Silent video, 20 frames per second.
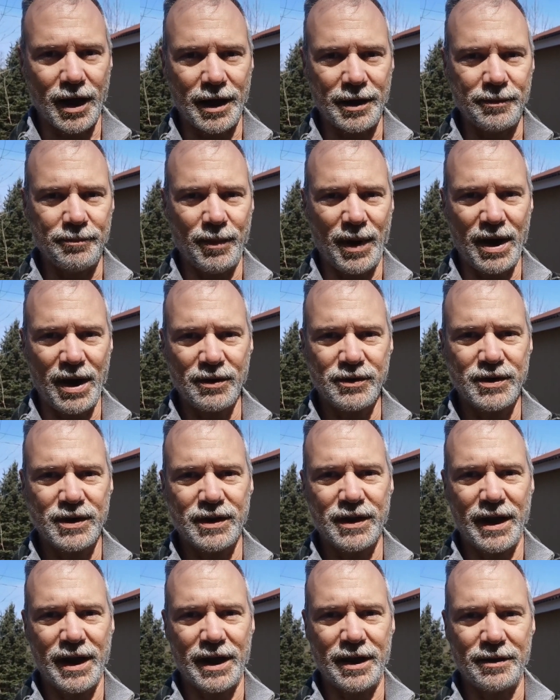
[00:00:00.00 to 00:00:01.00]
I
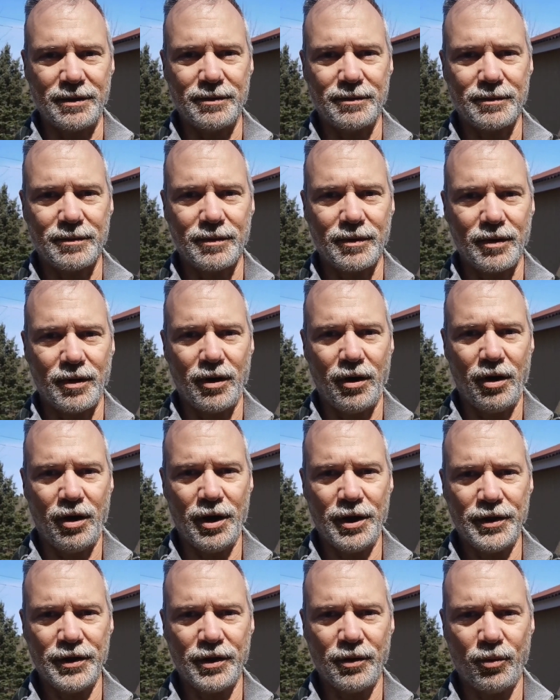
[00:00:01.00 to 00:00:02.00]
mounted that
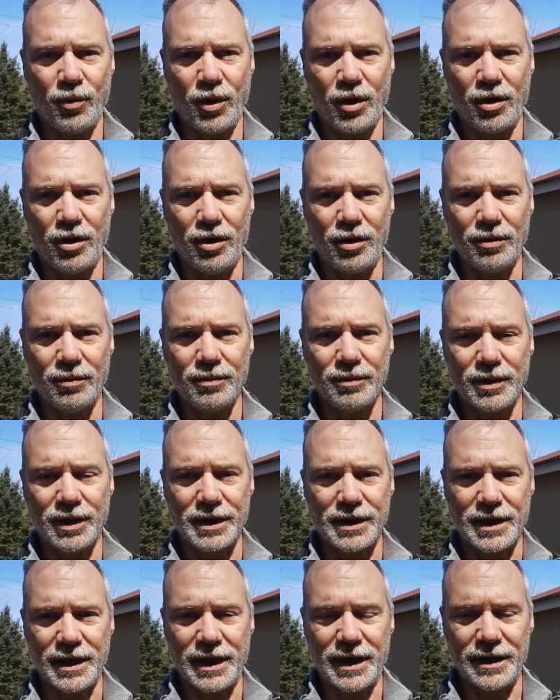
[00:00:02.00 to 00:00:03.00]
on the wall
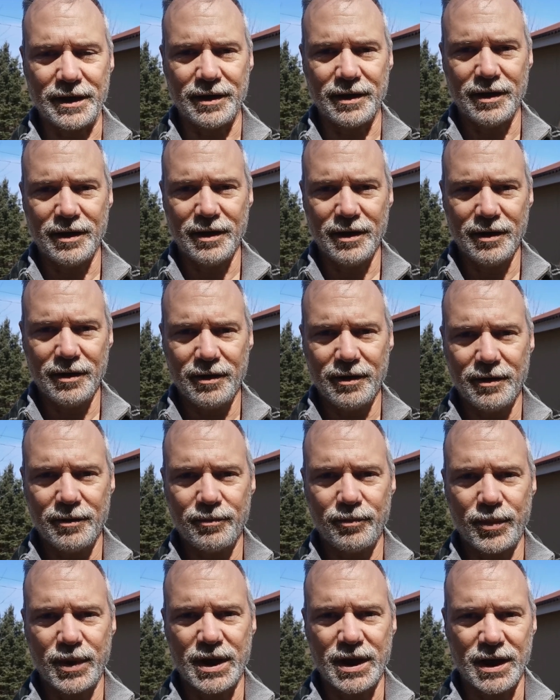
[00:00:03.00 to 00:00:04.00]
like that
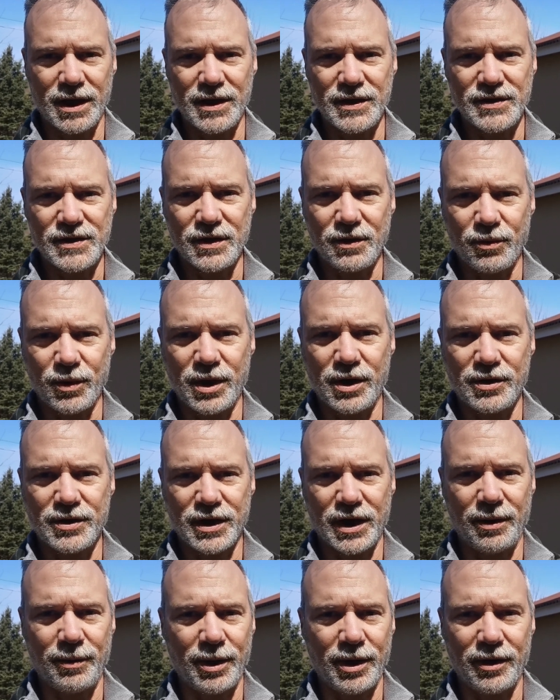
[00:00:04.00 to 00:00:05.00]
because in the
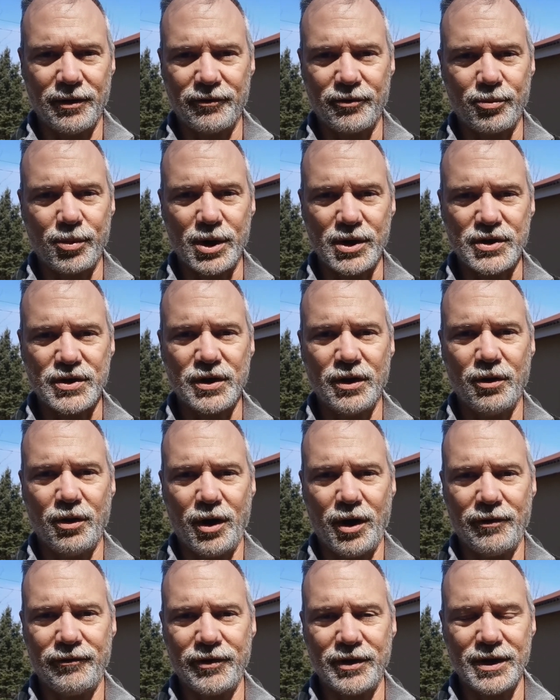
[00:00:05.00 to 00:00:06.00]
wintertime I don't have to brush snow
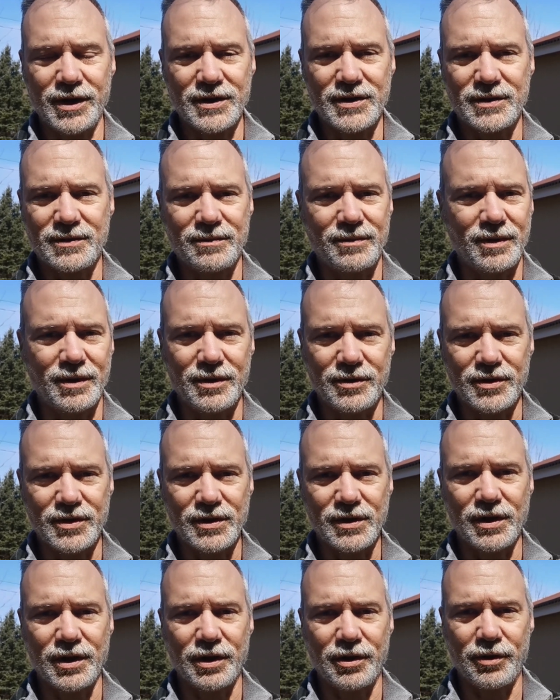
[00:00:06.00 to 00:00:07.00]
off it. It's
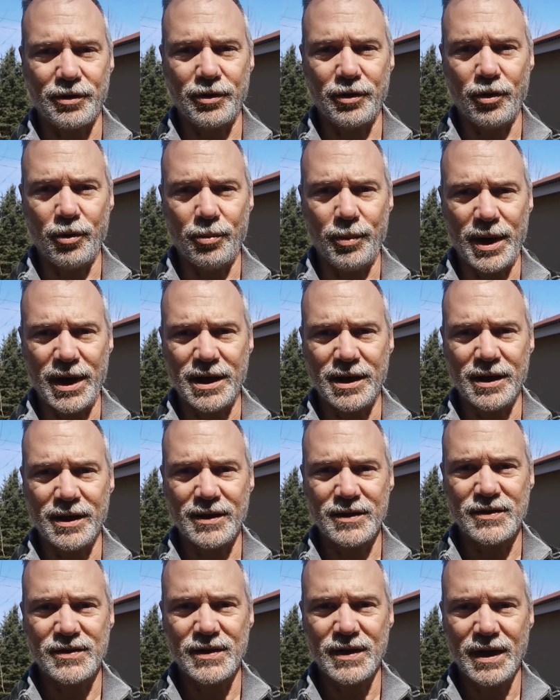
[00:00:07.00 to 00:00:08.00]
There's literally no
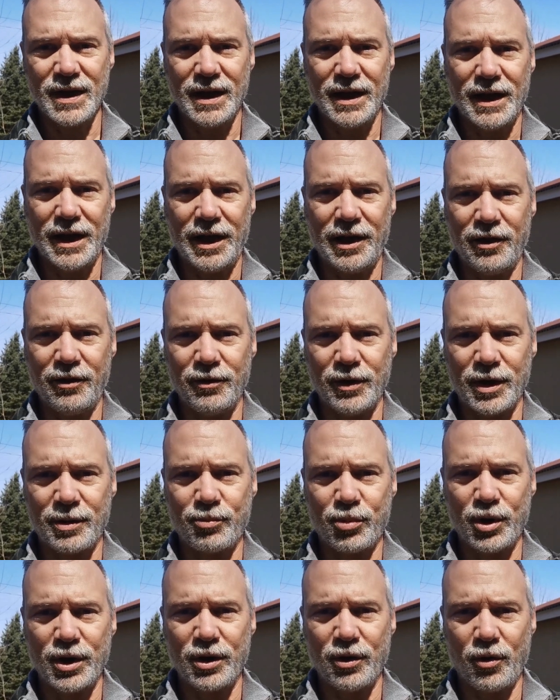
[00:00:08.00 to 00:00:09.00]
maintenance. And I don't
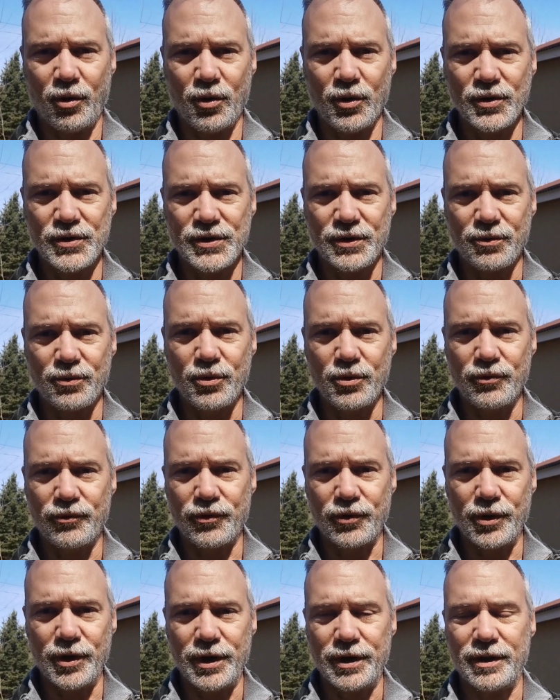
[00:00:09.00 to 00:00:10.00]
like putting holes in the
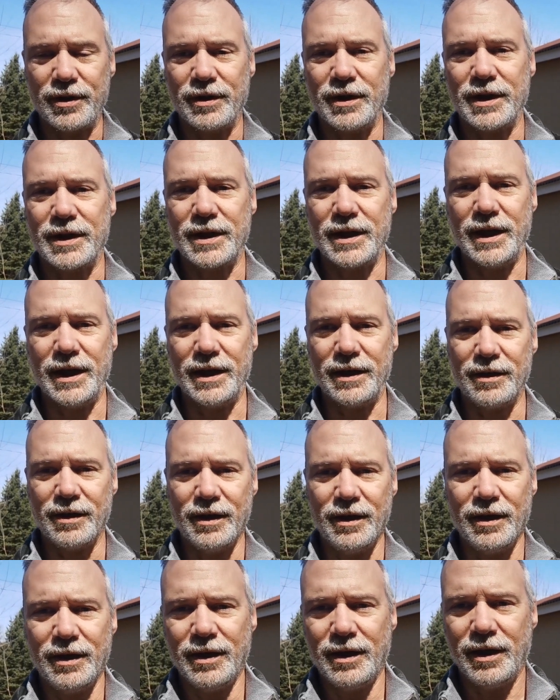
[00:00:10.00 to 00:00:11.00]
roof or anything like that.
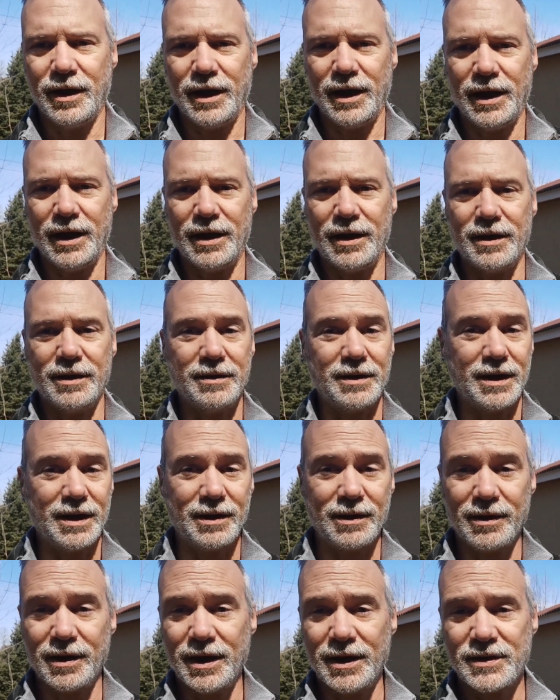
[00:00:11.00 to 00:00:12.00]
And
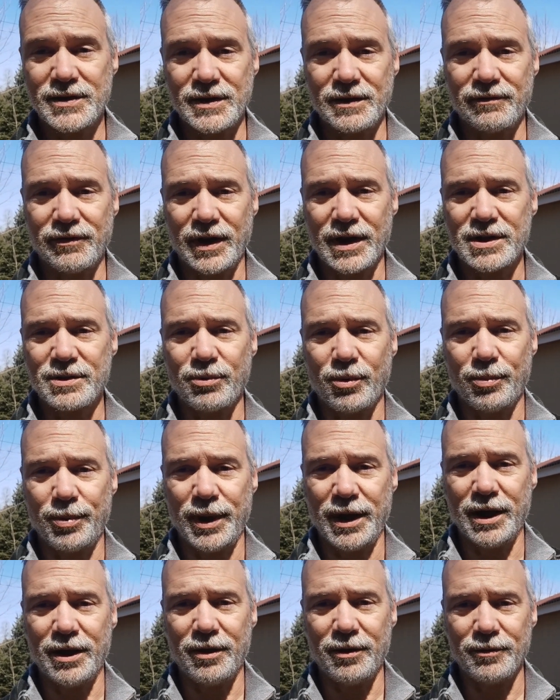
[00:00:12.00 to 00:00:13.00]
it's a flexible
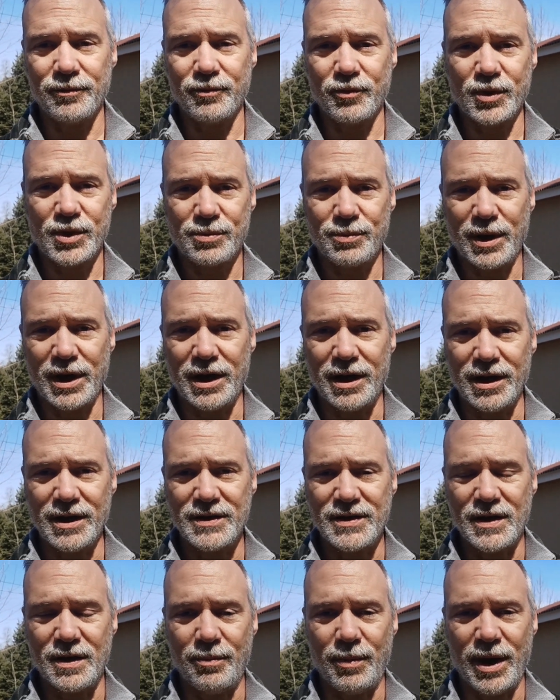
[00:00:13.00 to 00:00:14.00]
panel, which made it
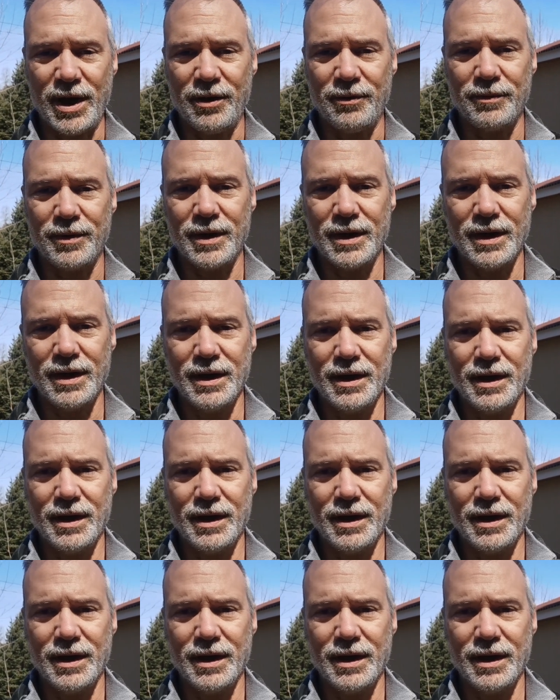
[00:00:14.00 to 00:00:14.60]
easy to mount.